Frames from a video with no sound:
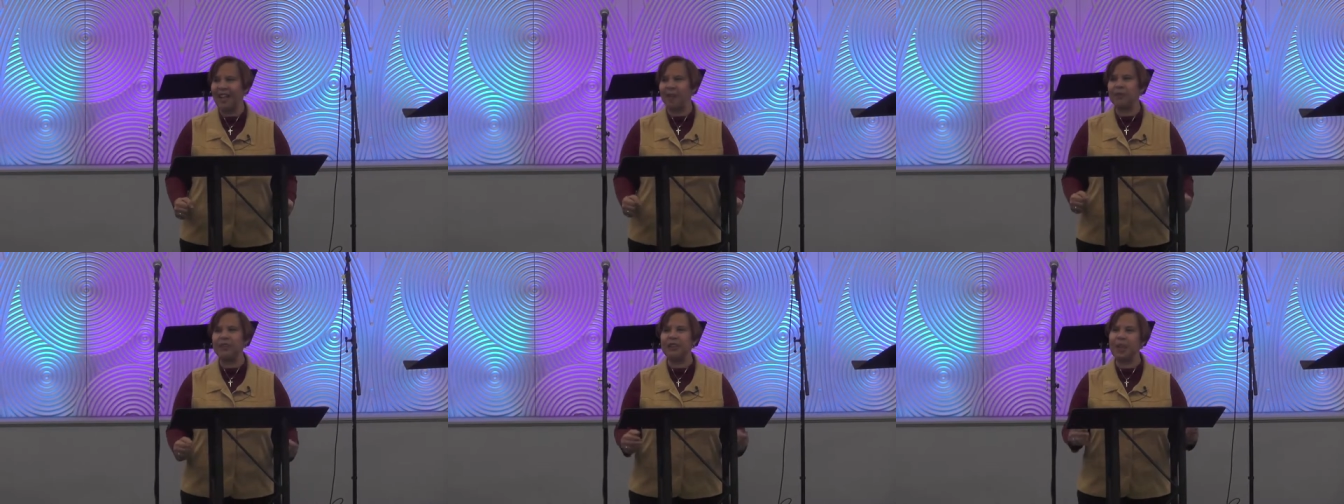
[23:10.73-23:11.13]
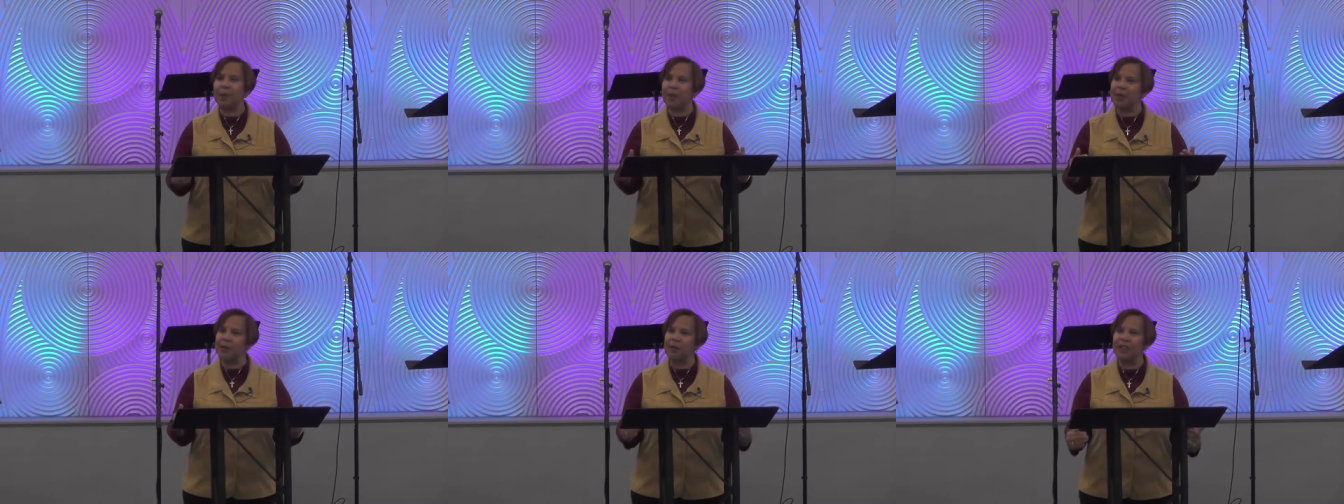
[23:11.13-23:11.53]
Every time
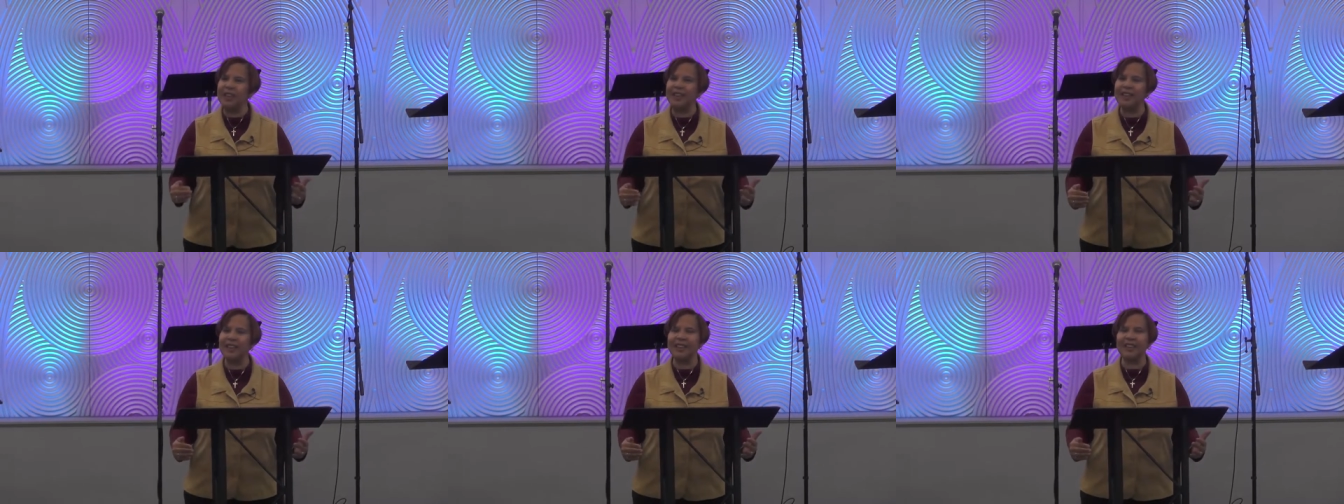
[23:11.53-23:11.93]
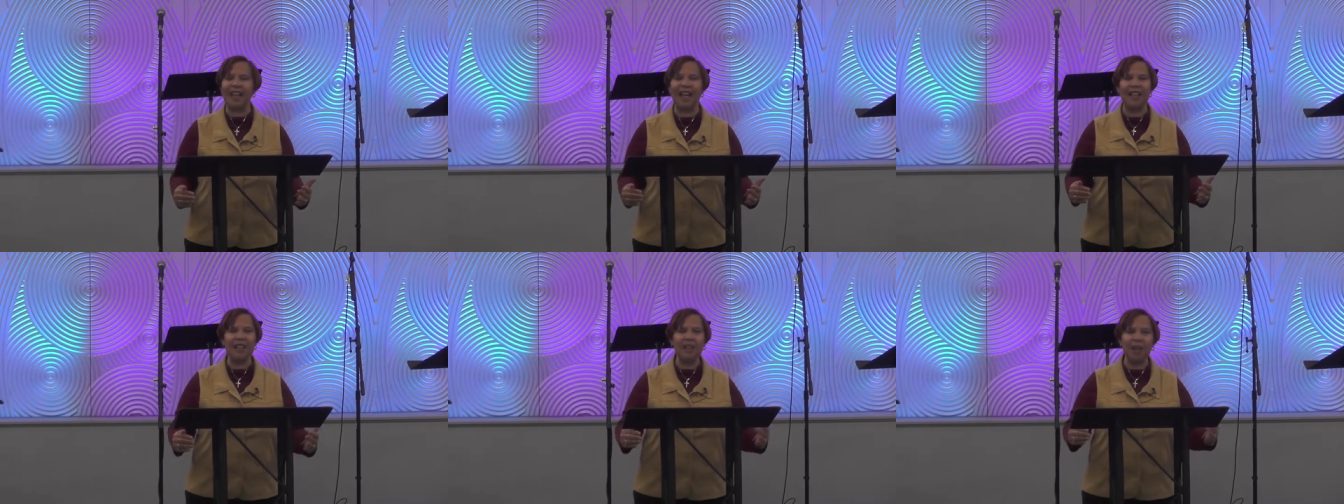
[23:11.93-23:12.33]
I read this,
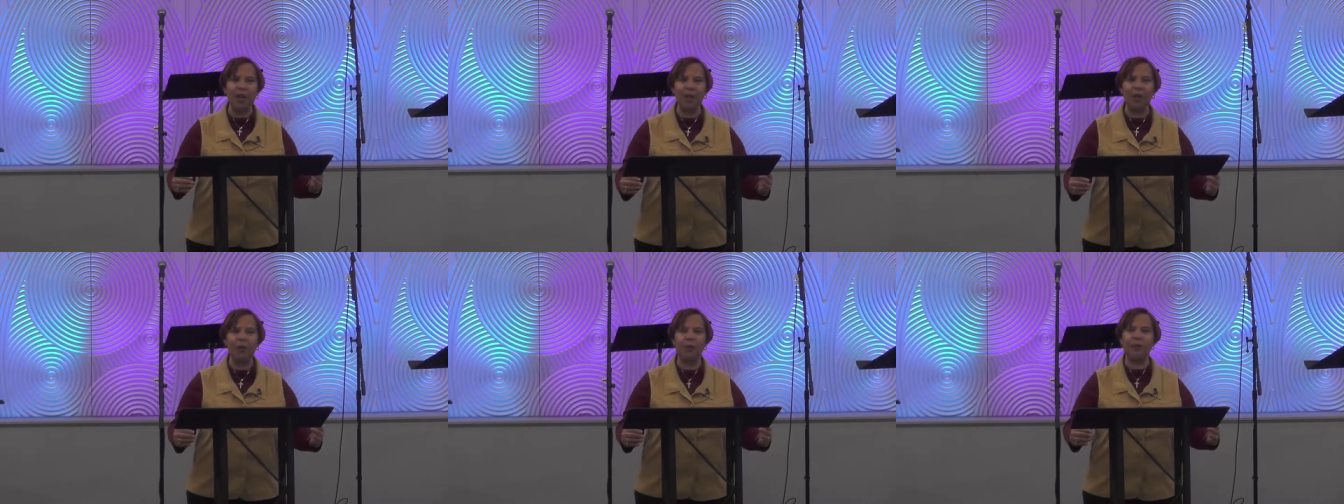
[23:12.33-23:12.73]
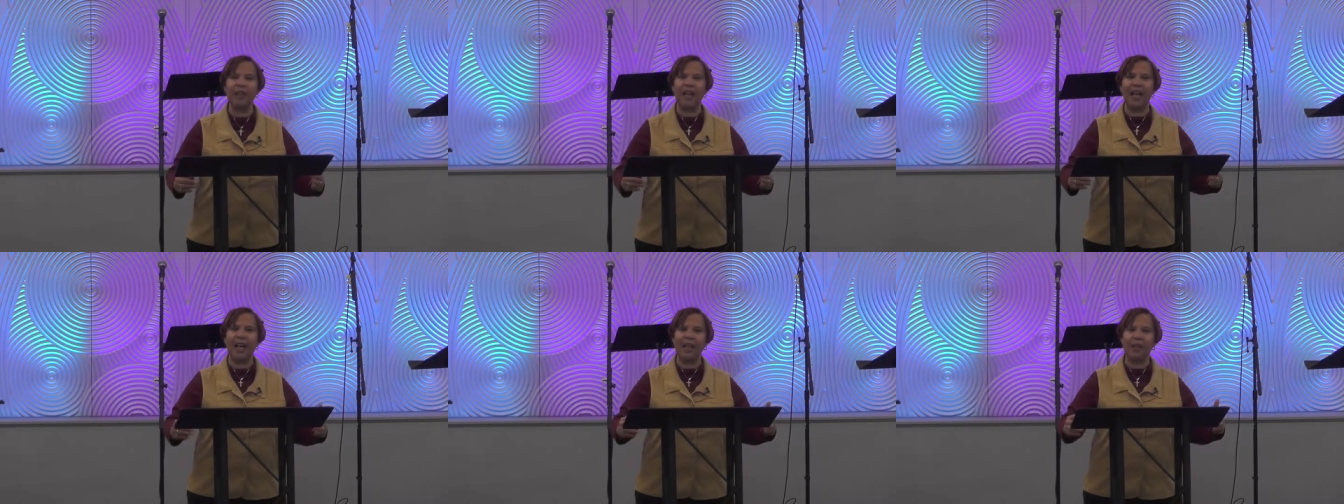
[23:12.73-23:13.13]
I know
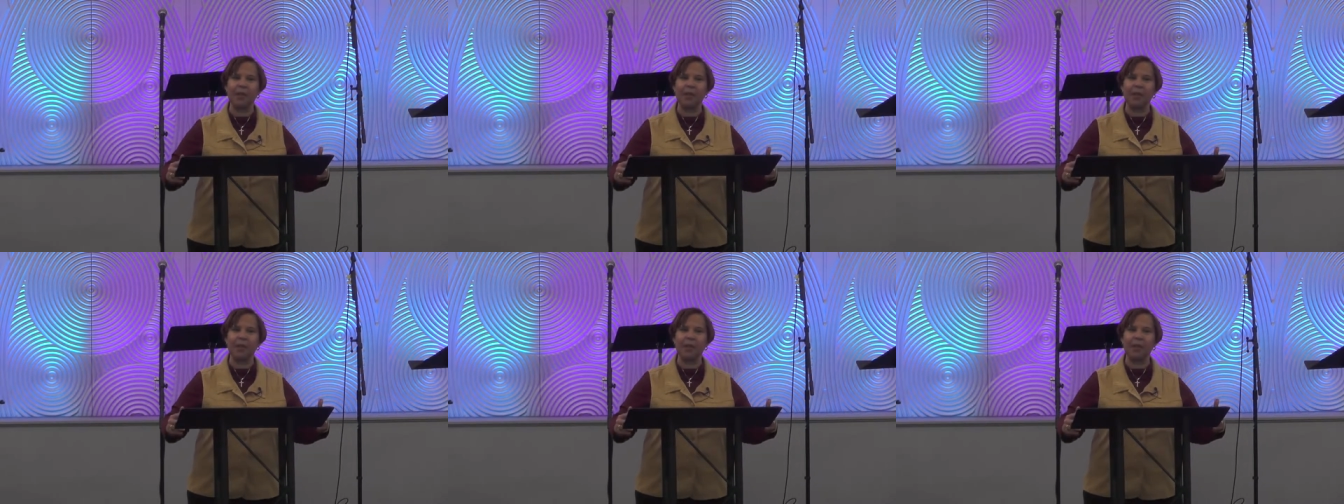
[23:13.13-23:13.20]
that I